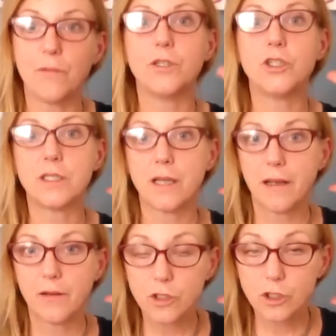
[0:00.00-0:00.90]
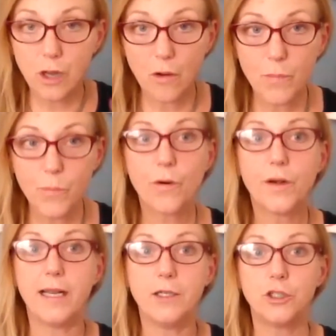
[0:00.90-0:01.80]
which is so
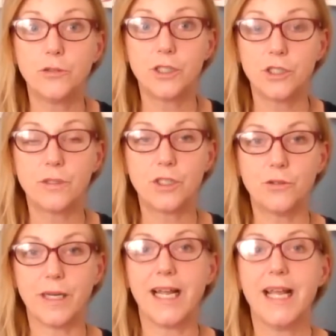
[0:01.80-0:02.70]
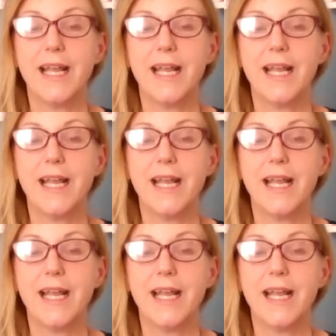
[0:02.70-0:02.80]
important, and do it.